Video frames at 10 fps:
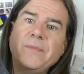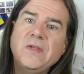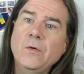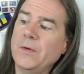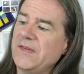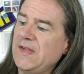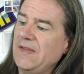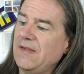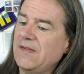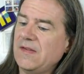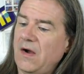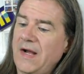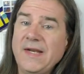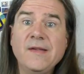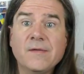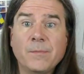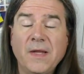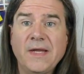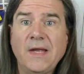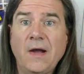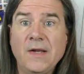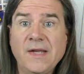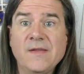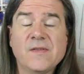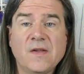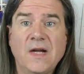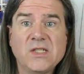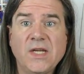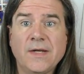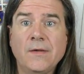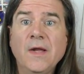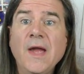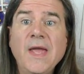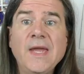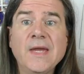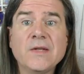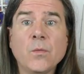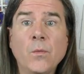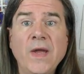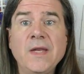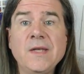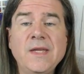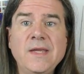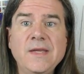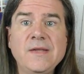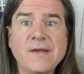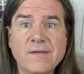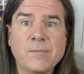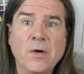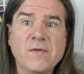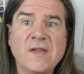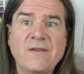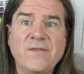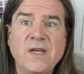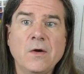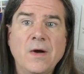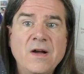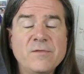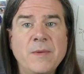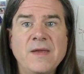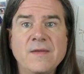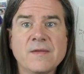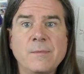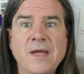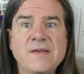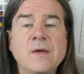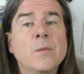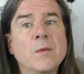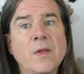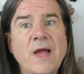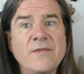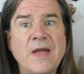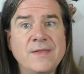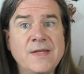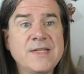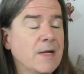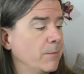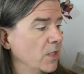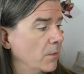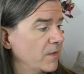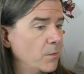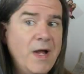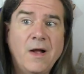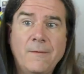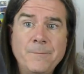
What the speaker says: you will see this on his channel, and when he does post that video of making this painting, we will have that link down below as well.